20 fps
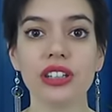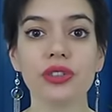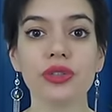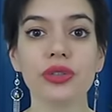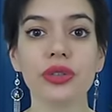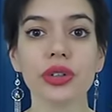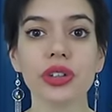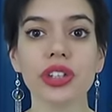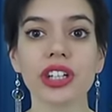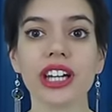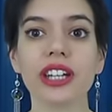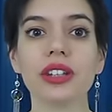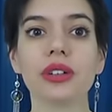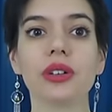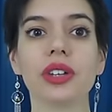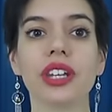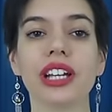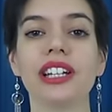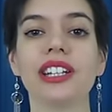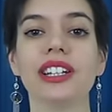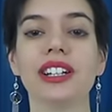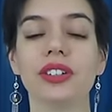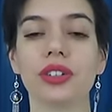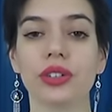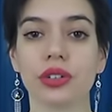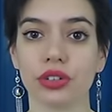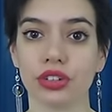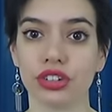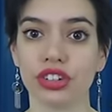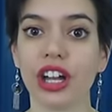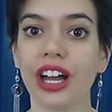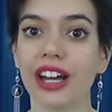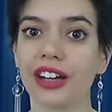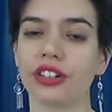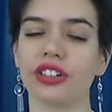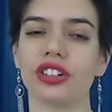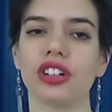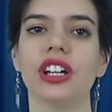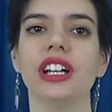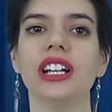Il faudrait que quelqu'un s'en
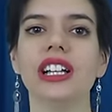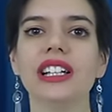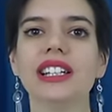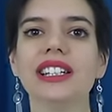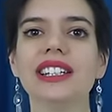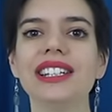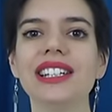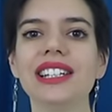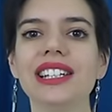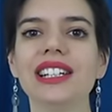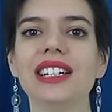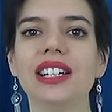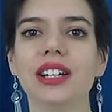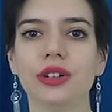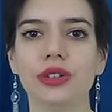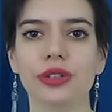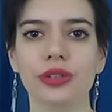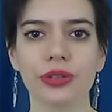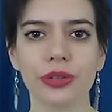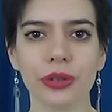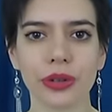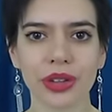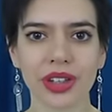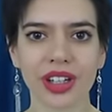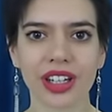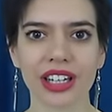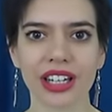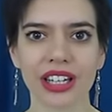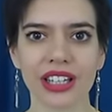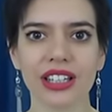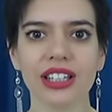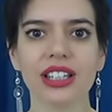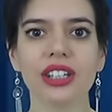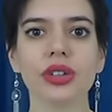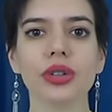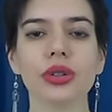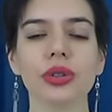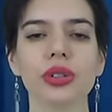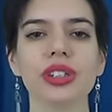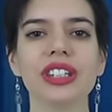charge. Il faudrait
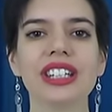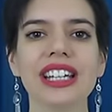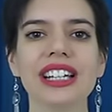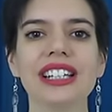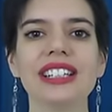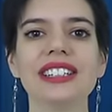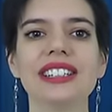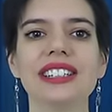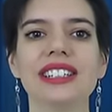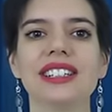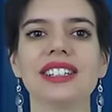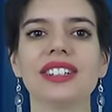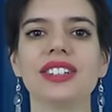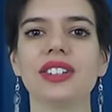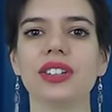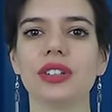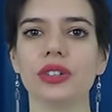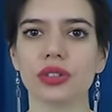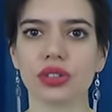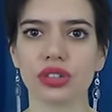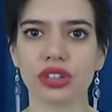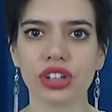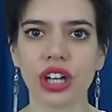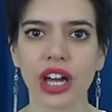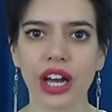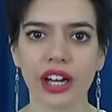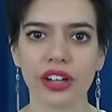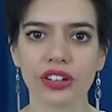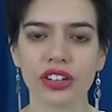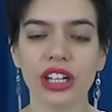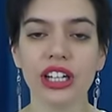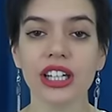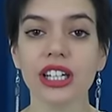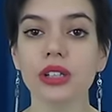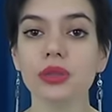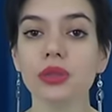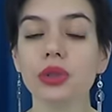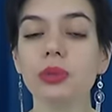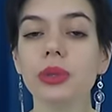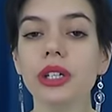que quelqu'un s'en charge.
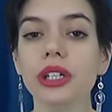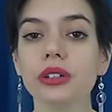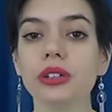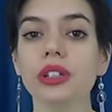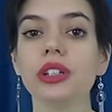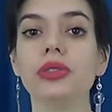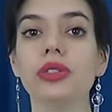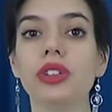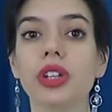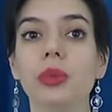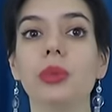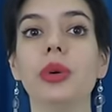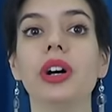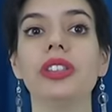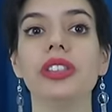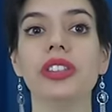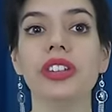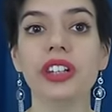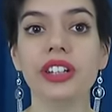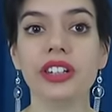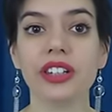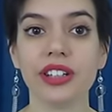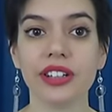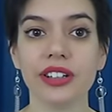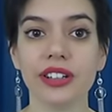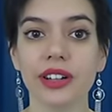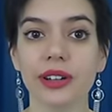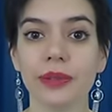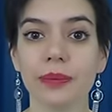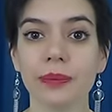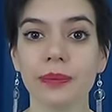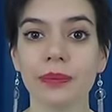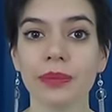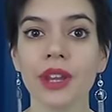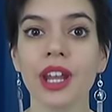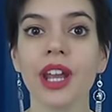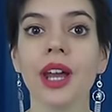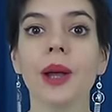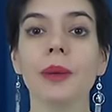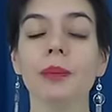It would be good if someone did it.
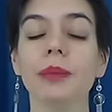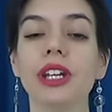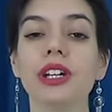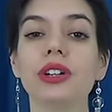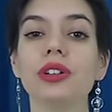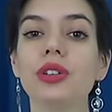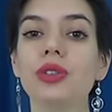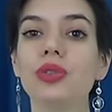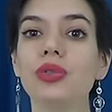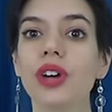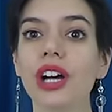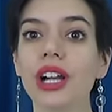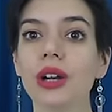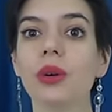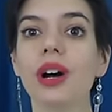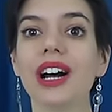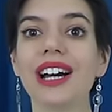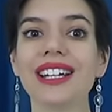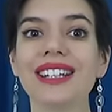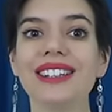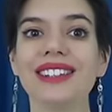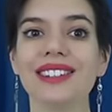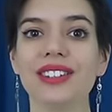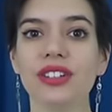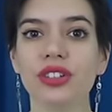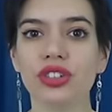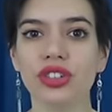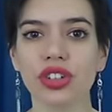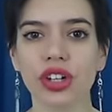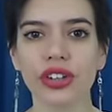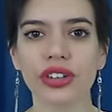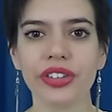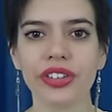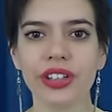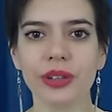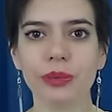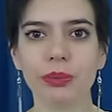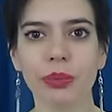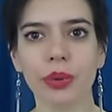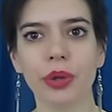Because falloir is
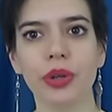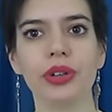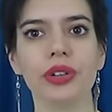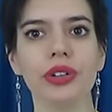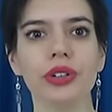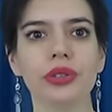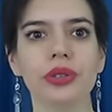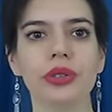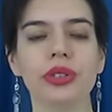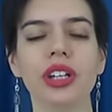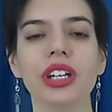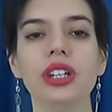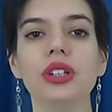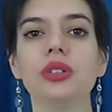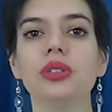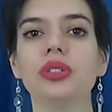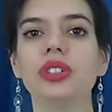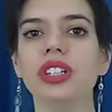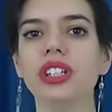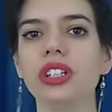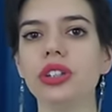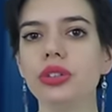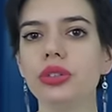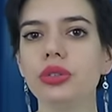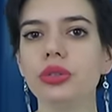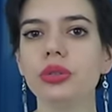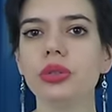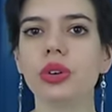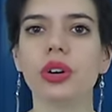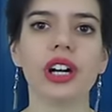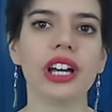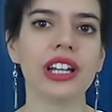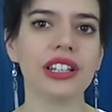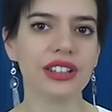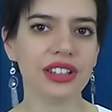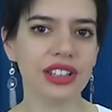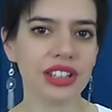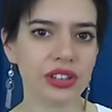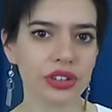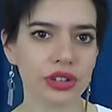just impersonal to say you need to or I
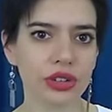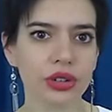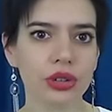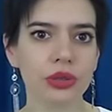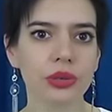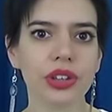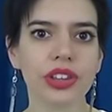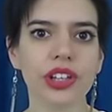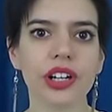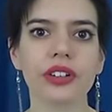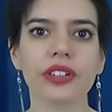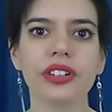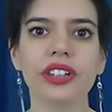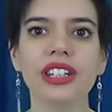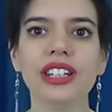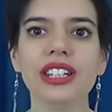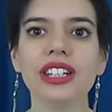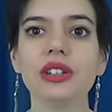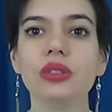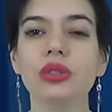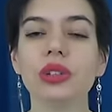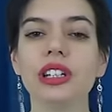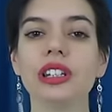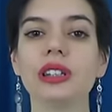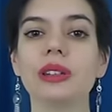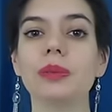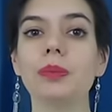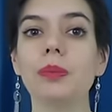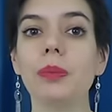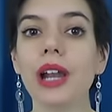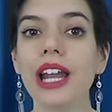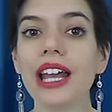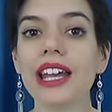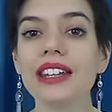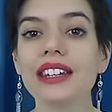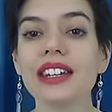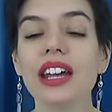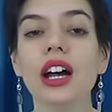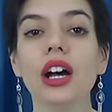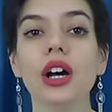need to without needing to
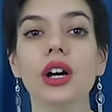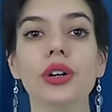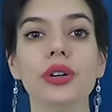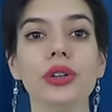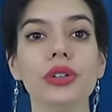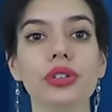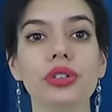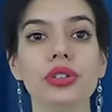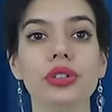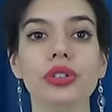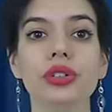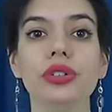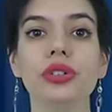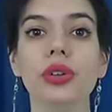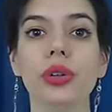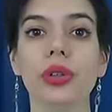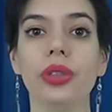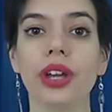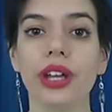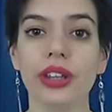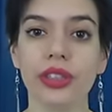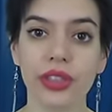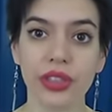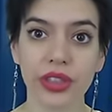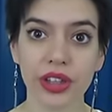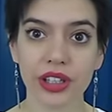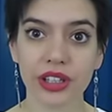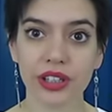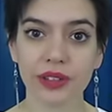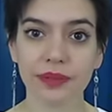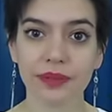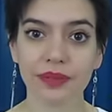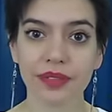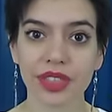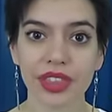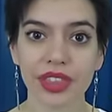explain who should do that thing.